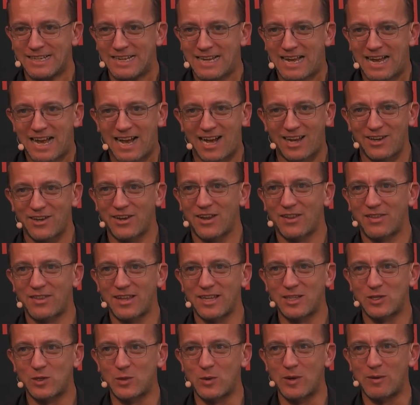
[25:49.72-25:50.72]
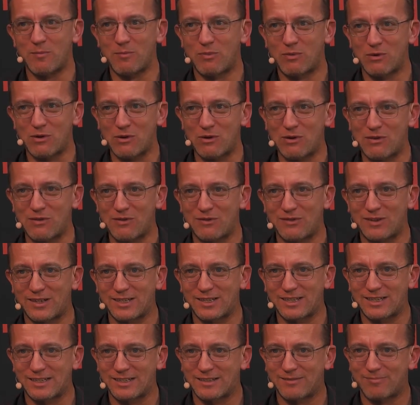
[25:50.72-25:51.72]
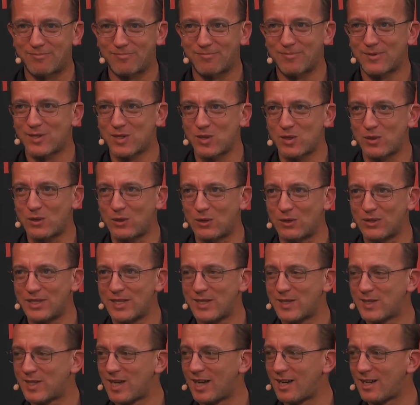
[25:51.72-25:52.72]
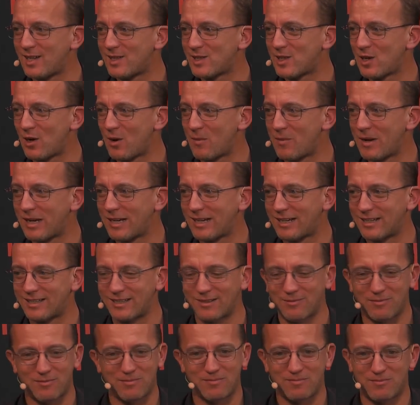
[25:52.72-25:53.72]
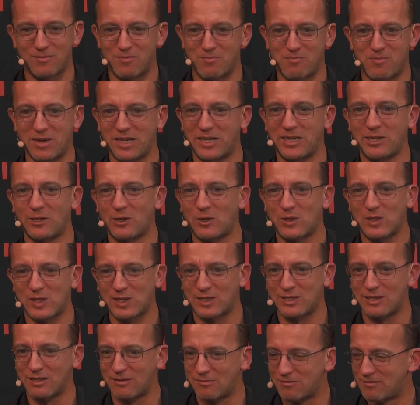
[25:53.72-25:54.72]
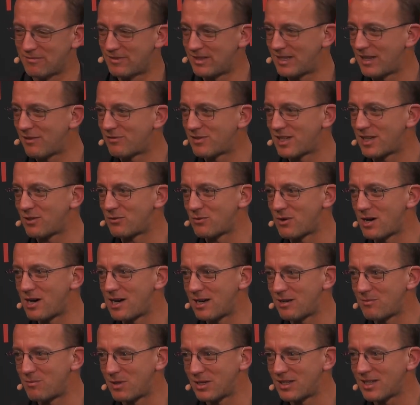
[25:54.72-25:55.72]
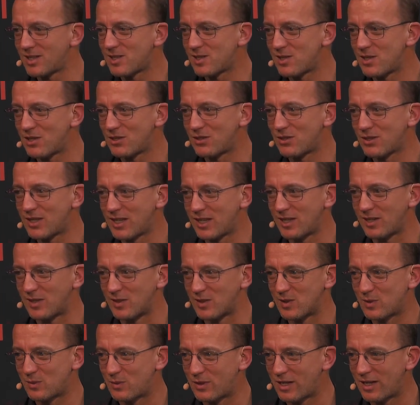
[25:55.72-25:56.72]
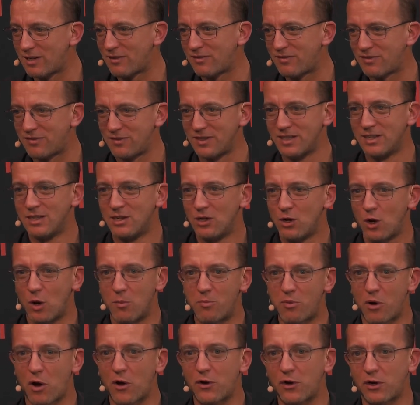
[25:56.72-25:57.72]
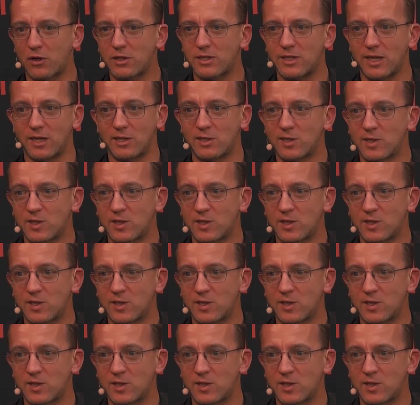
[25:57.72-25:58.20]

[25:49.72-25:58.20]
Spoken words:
had nothing to improve and saw all these guys coming and beating us in left and right, but that's not the case. We have a product that